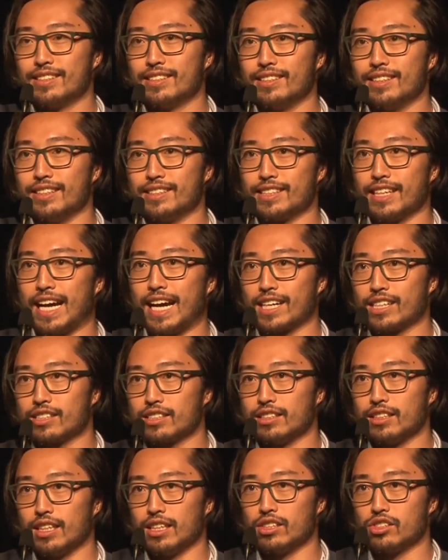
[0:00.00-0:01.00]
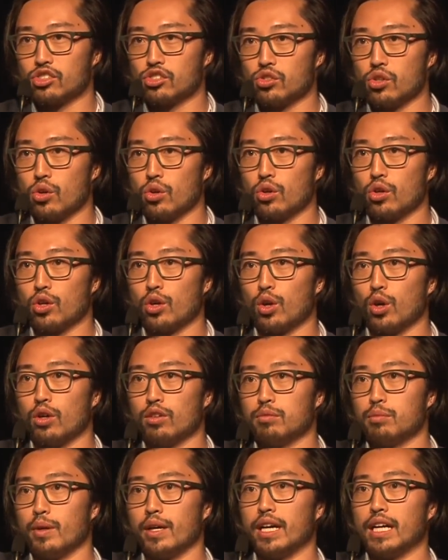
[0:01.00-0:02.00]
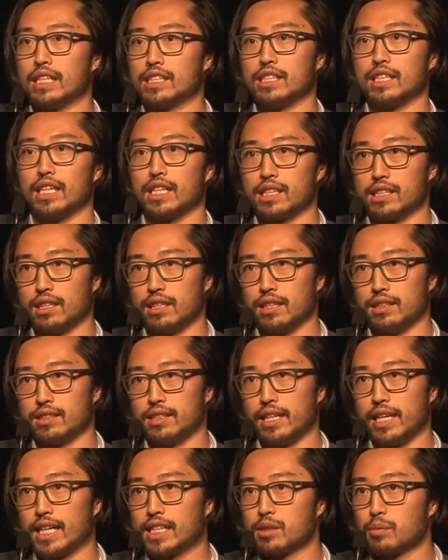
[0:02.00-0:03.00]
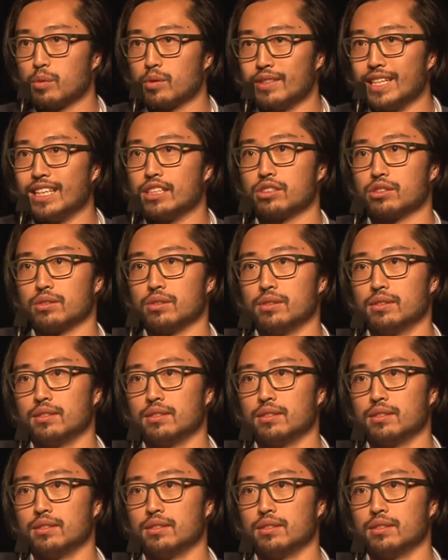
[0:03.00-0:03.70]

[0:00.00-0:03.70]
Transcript: It's actually a slow curve, but it's exponential,